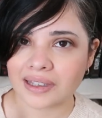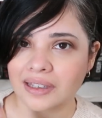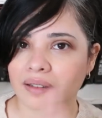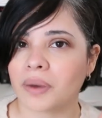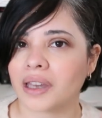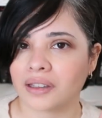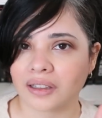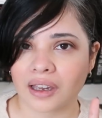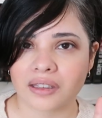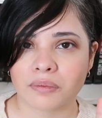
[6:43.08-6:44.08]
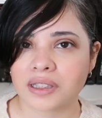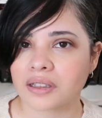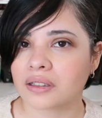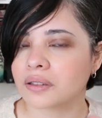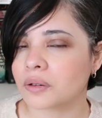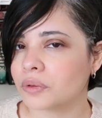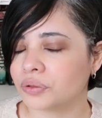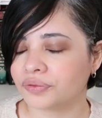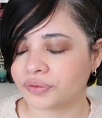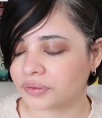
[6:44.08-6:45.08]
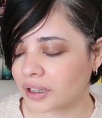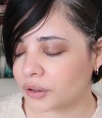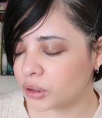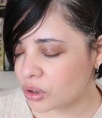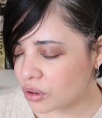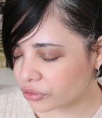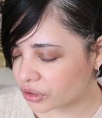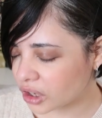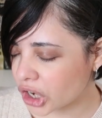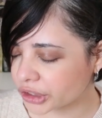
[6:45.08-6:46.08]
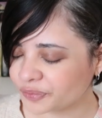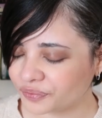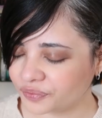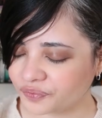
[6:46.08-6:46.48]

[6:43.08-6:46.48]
Skin by N.K. Jemisin. Oof, girl.